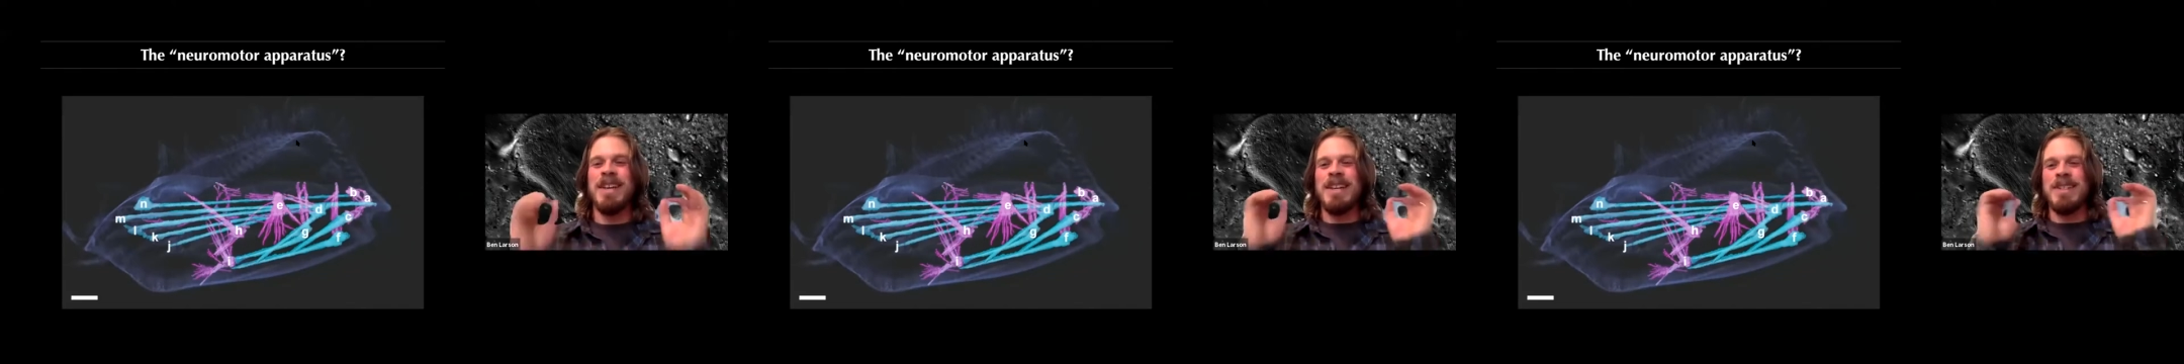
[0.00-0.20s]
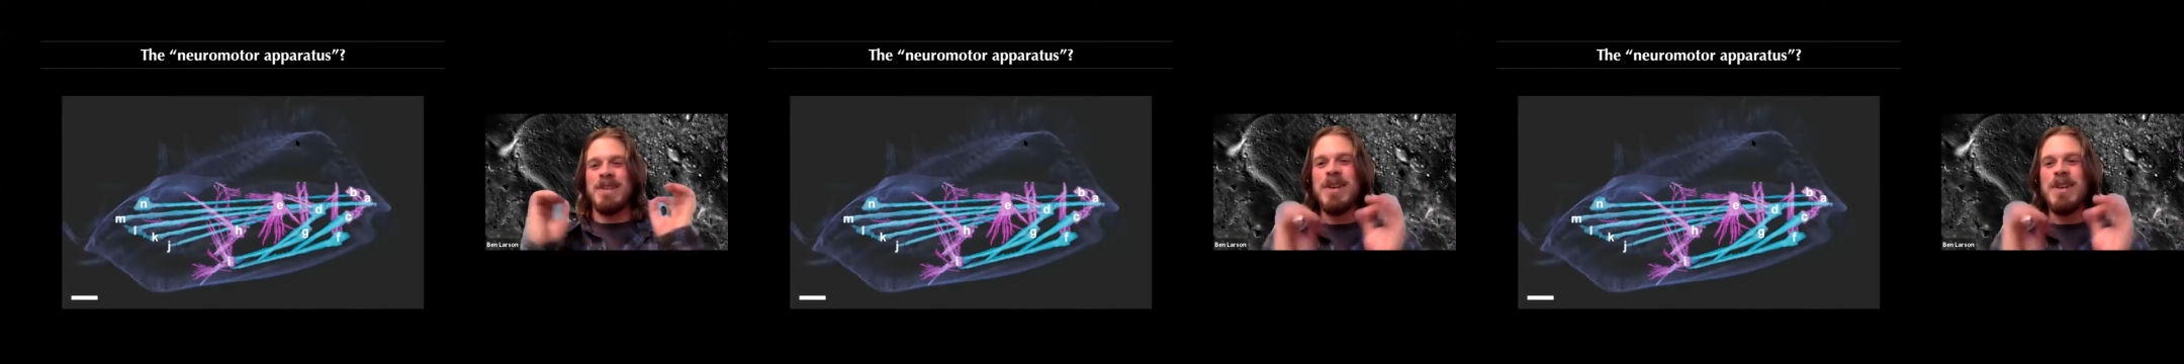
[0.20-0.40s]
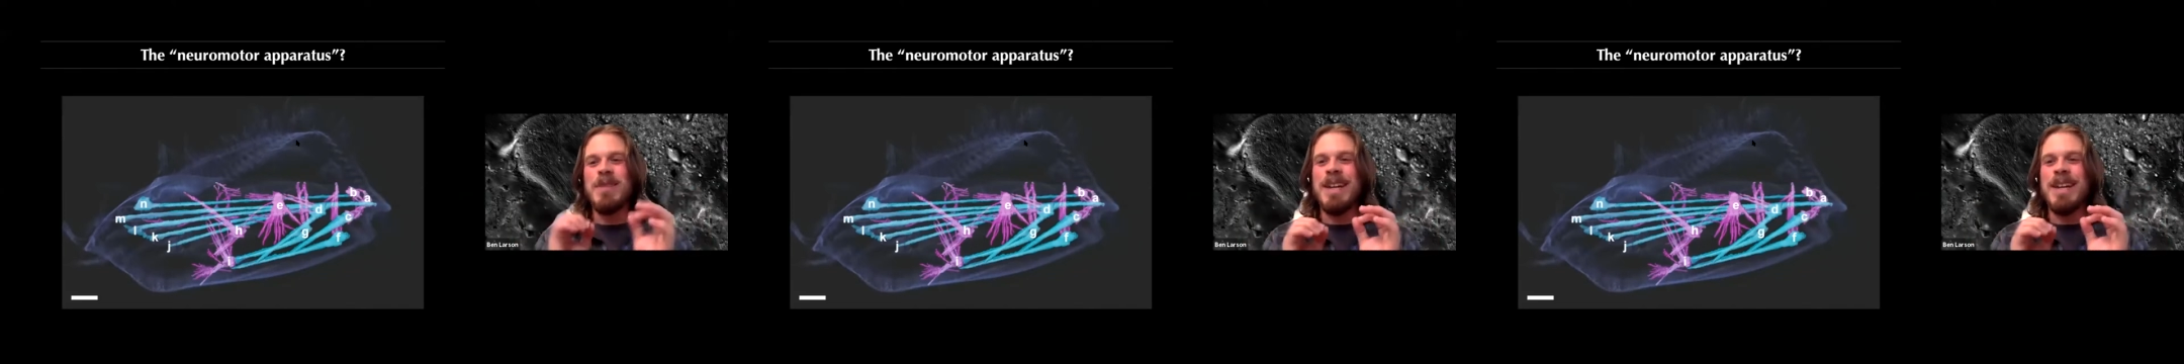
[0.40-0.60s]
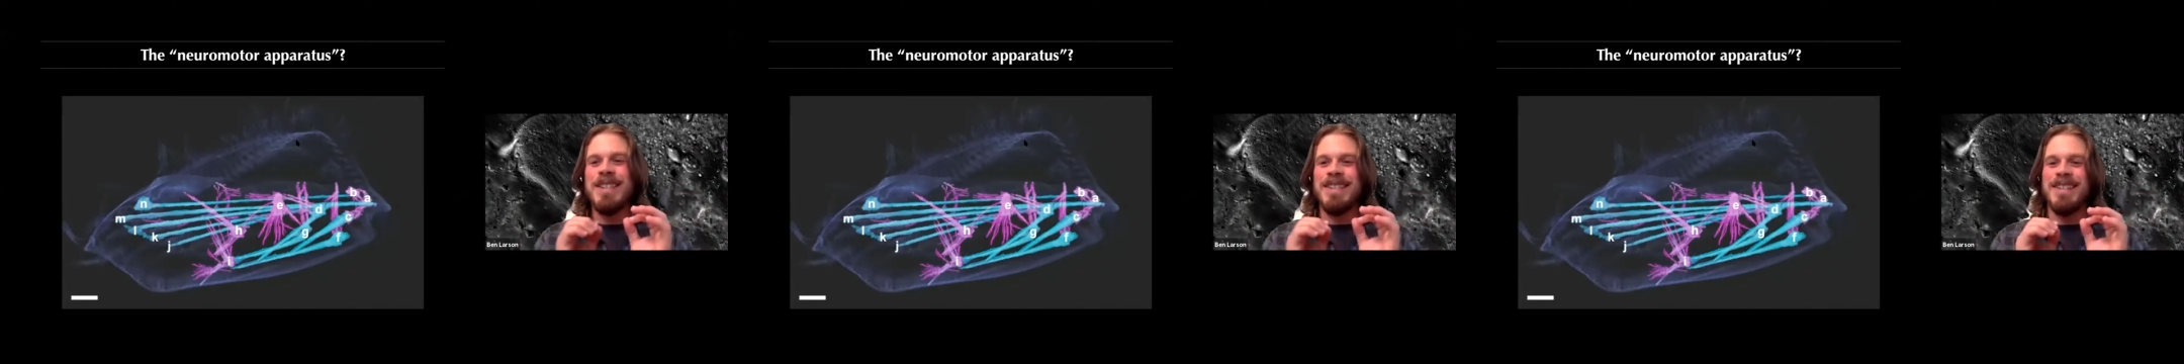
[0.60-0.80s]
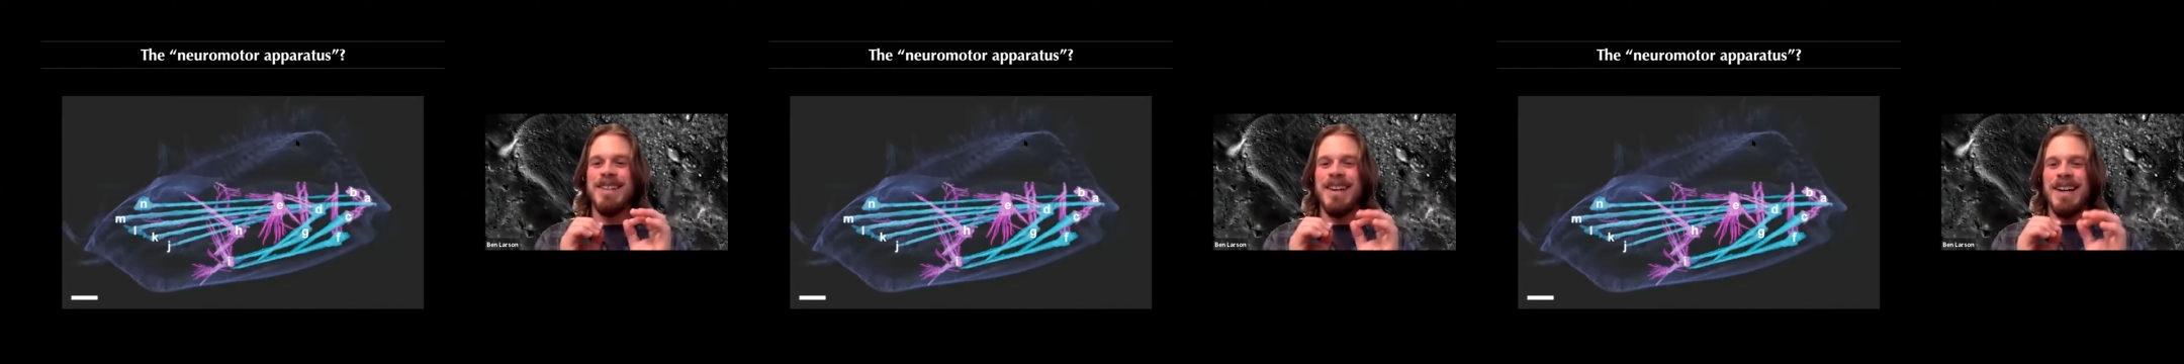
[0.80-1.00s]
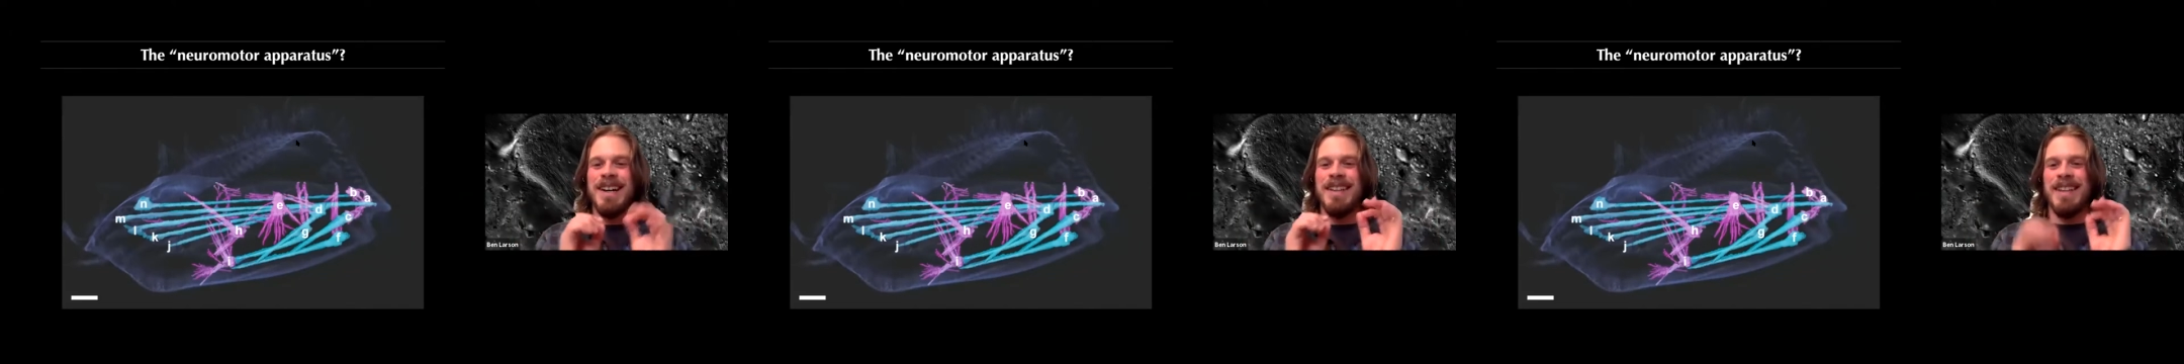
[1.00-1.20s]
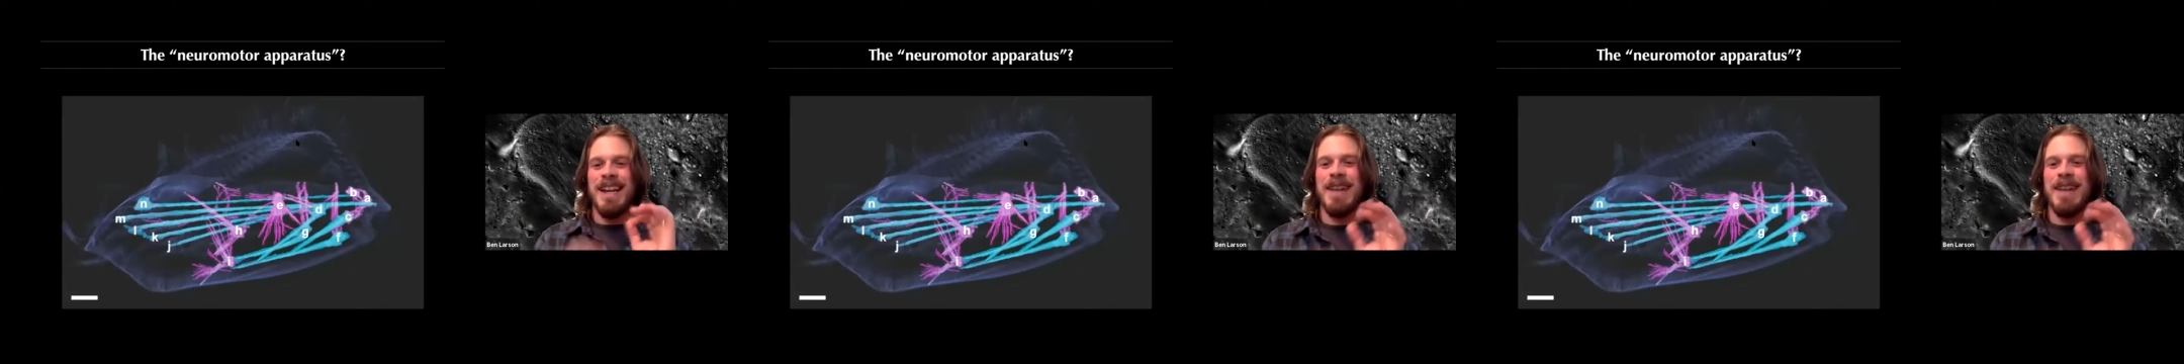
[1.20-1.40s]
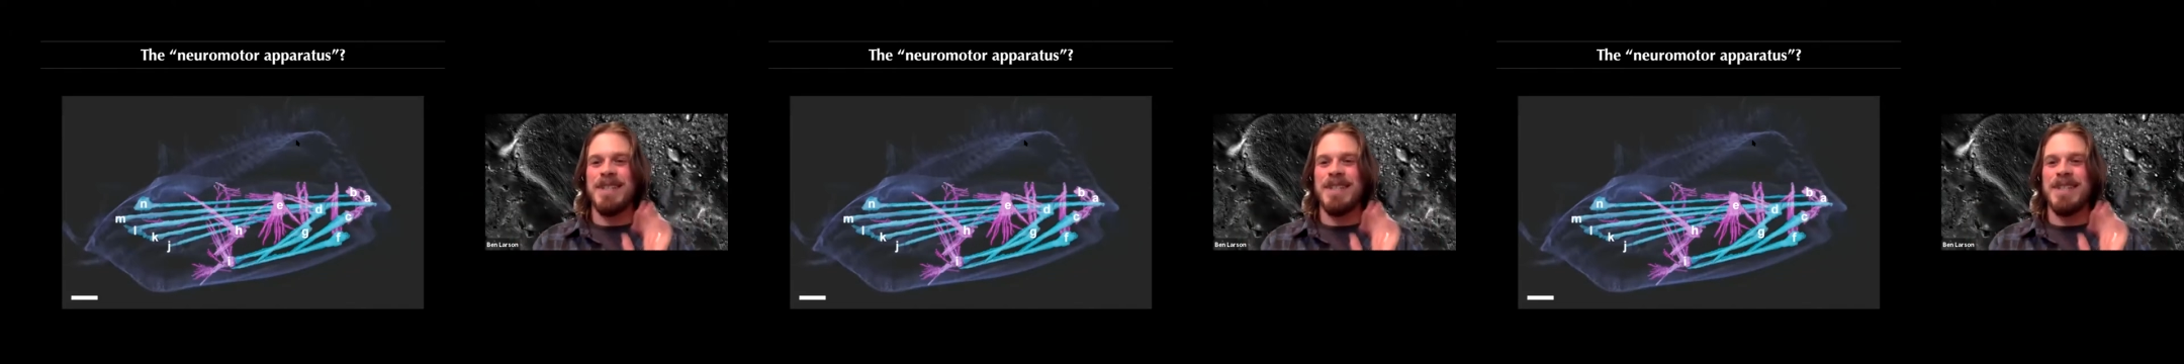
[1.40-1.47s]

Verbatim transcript: So nearby cirri that have